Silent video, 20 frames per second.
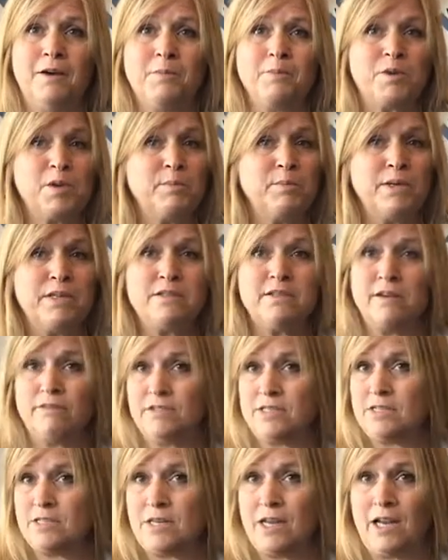Can be
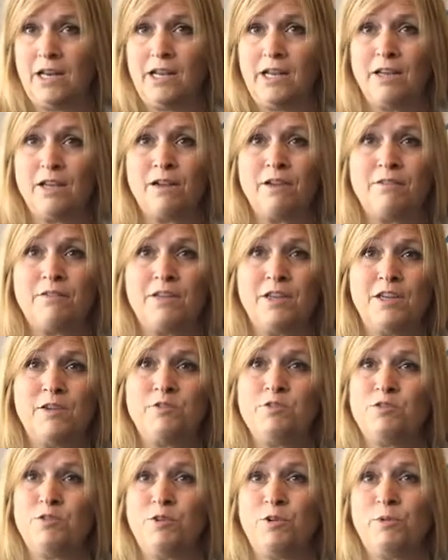devastating. I think,
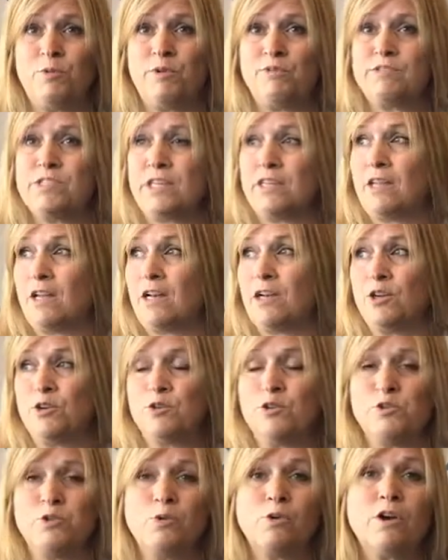we've seen that here in
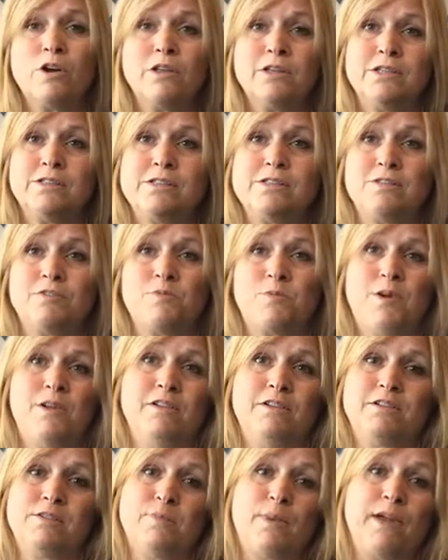New Orleans as well
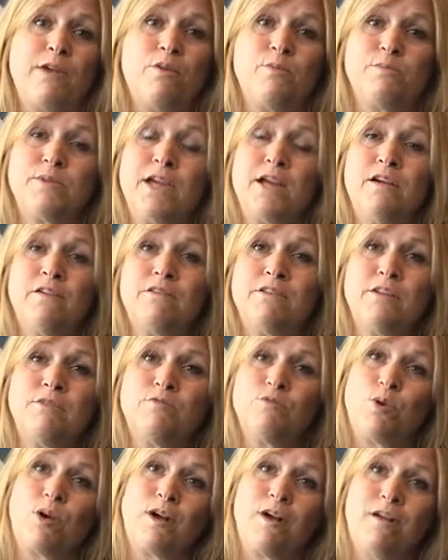as my hometown in
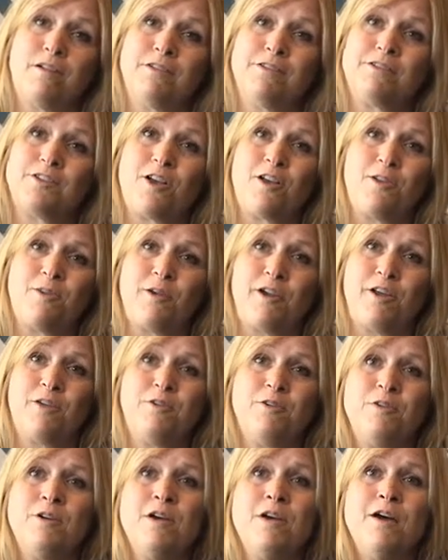Fort Collins,
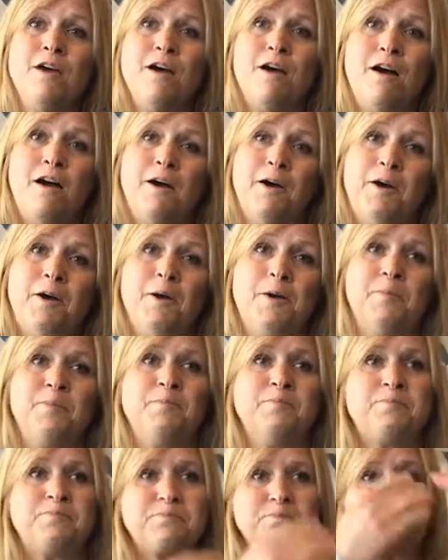Colorado.
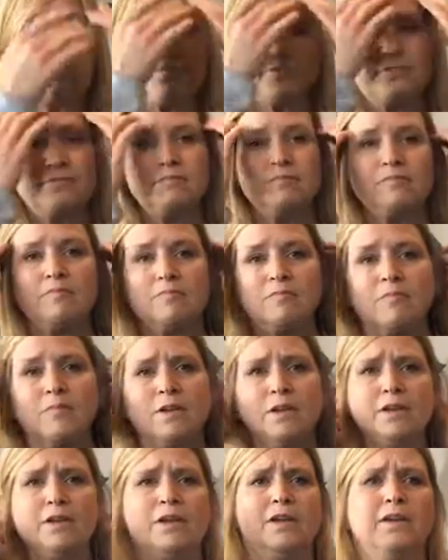
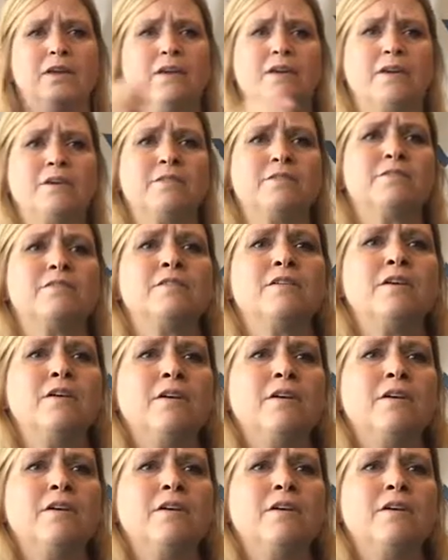And